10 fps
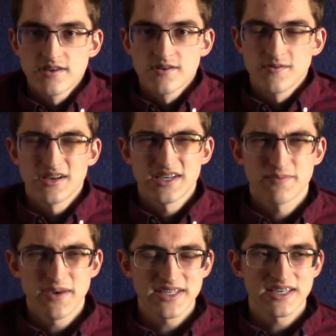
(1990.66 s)
Well, it's
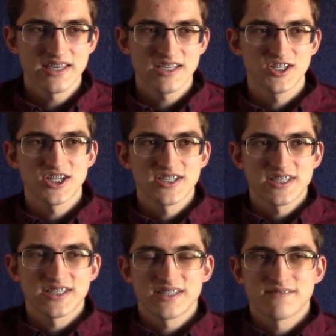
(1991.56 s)
basically
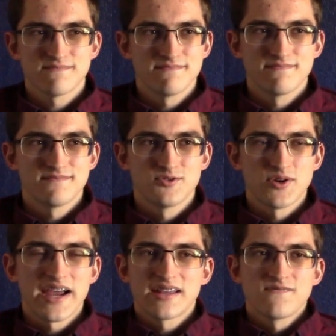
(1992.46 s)
just
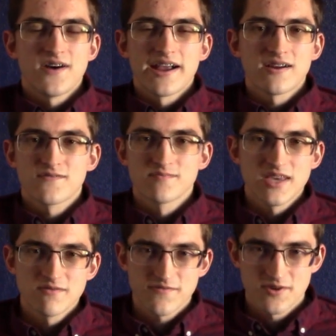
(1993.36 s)
dragon fire from
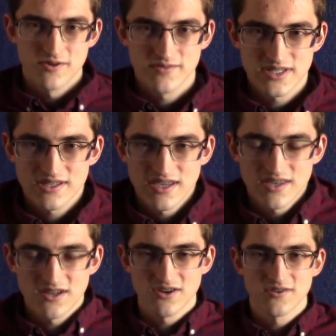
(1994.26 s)
Game of Thrones.
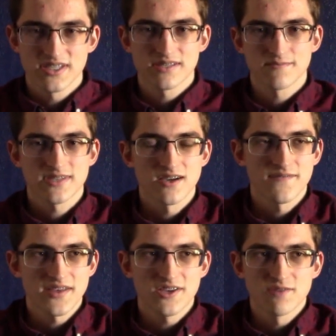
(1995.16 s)
Like, you know, it's
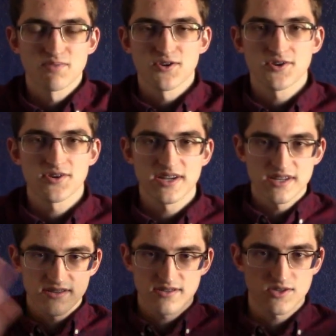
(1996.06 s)
stuff that you burn and
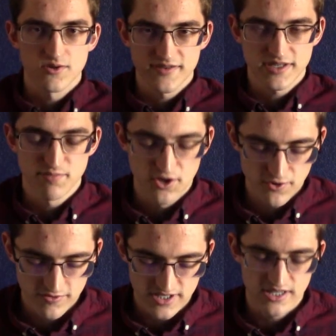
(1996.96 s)
it sort of
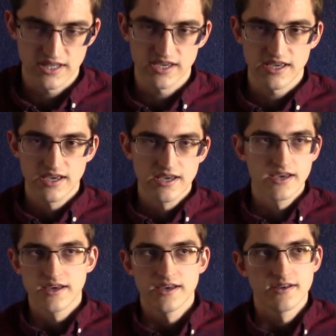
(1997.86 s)
explodes and, like,
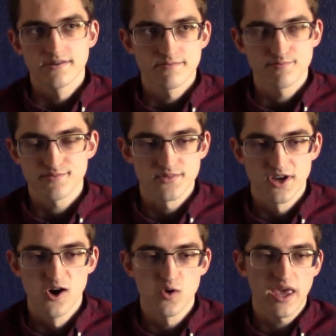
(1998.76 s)

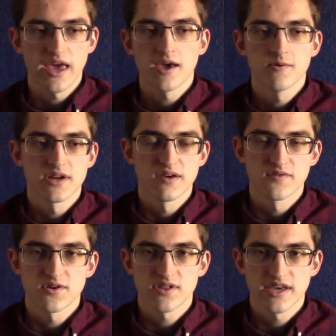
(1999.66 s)
okay,
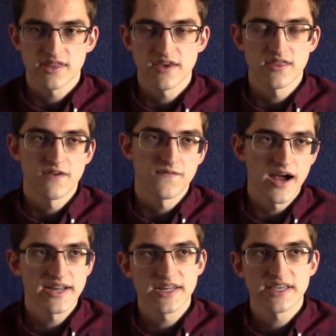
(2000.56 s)
whatever. Like, they
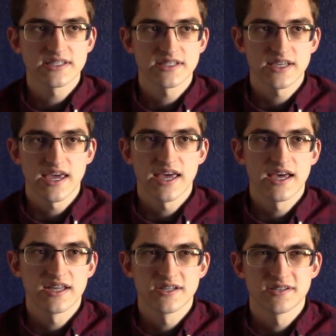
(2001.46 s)
find it,
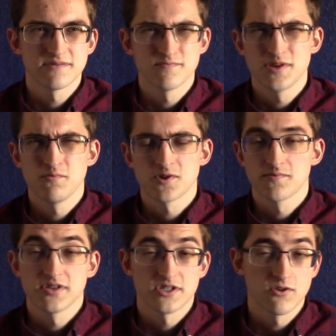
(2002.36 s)
and we weren't
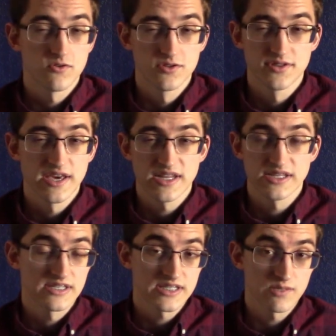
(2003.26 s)
really told that it
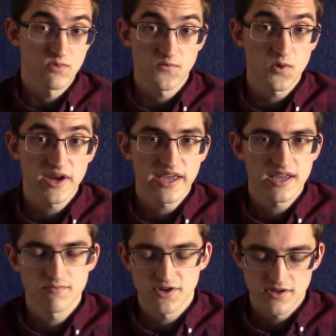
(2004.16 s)
existed
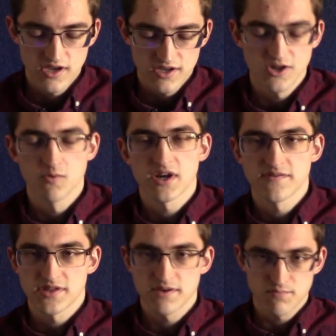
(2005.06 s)
beforehand, but, you know, whatever.
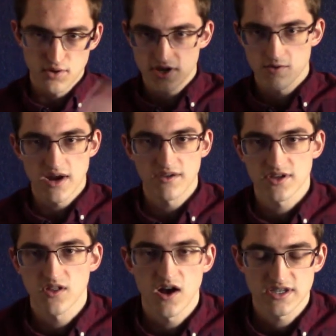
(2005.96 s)
They put it around the
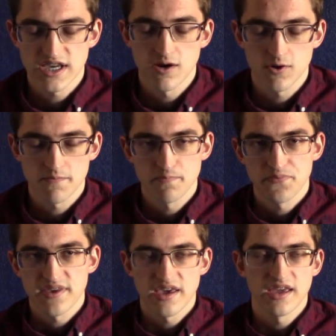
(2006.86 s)
clock tower
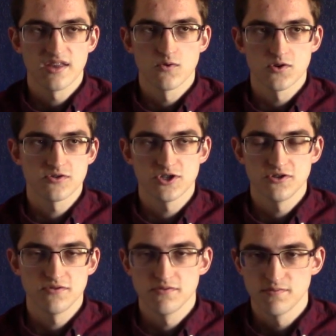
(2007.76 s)
in order
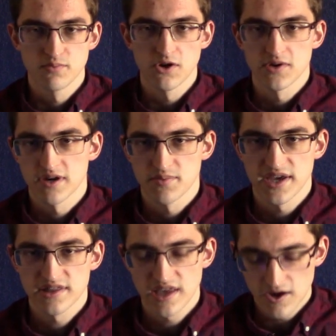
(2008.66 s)
to blow it up.
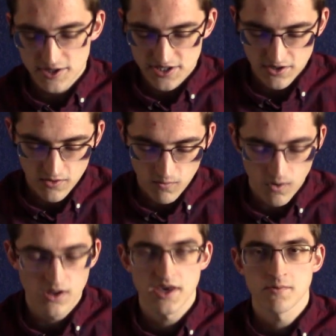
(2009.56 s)
And they also,
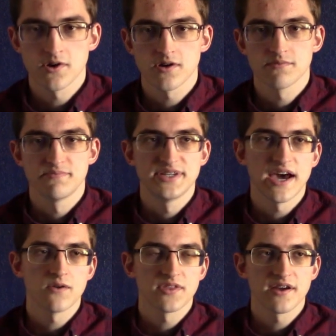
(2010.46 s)
while they were
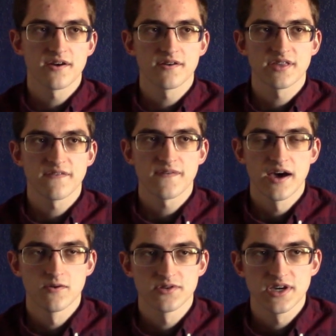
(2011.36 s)
down there, they
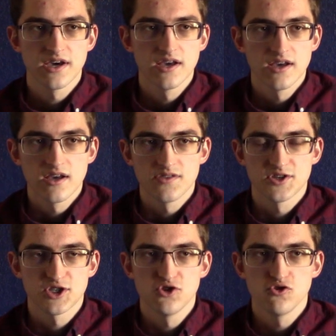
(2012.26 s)
found the
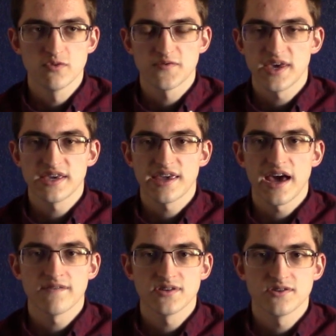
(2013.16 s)
tomb of King
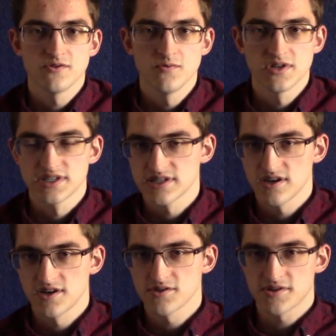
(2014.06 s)
Gavin, who was
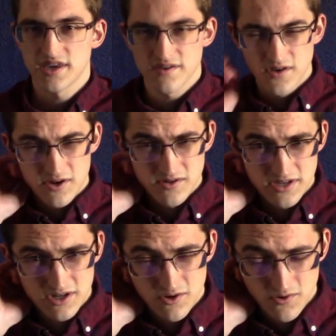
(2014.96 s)
another king of
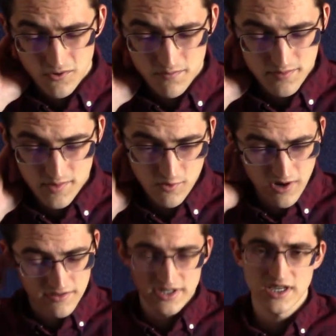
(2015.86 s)
Otterlin, who threw
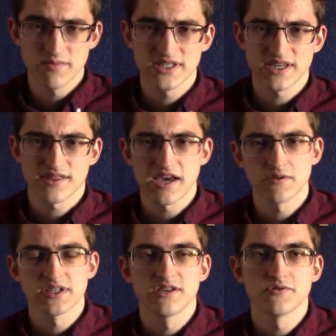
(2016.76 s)
out the demons like
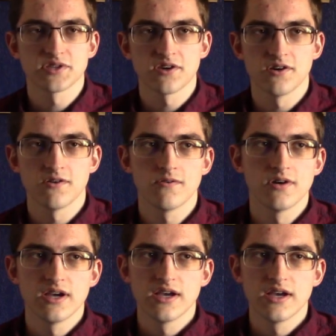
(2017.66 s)
1,000 years ago,